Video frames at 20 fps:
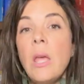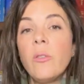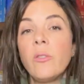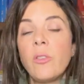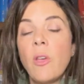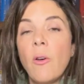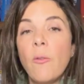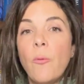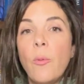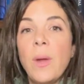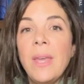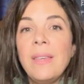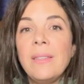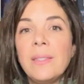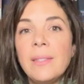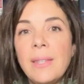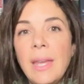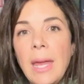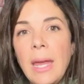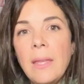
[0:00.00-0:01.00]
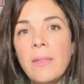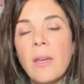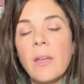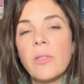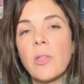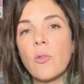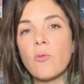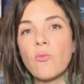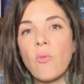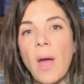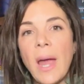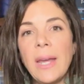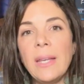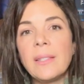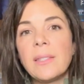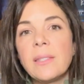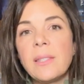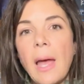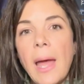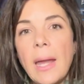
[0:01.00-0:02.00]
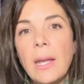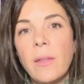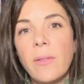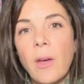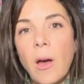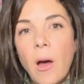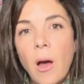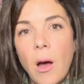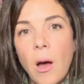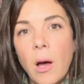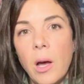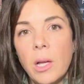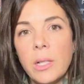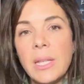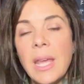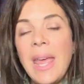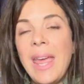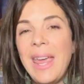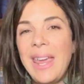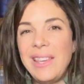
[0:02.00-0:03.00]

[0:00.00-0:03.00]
So if we see that the right side of the heart